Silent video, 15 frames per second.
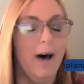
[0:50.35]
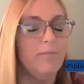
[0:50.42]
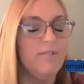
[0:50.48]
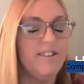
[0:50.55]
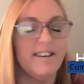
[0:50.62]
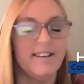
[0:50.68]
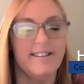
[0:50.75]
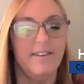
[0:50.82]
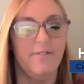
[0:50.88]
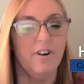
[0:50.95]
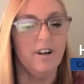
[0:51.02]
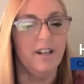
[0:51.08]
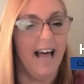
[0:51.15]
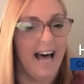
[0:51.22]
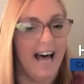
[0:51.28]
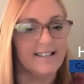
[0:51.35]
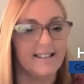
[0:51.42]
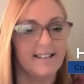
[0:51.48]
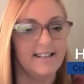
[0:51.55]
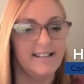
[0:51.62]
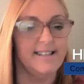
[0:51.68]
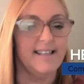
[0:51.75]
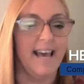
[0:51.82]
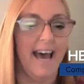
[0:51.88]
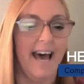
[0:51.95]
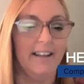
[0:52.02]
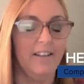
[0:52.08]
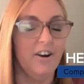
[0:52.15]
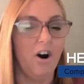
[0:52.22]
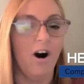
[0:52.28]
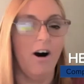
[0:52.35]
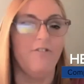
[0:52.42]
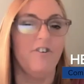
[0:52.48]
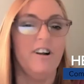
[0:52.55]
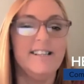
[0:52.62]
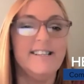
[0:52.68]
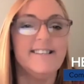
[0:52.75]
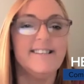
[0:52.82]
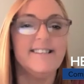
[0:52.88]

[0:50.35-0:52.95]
six different classes at the conference,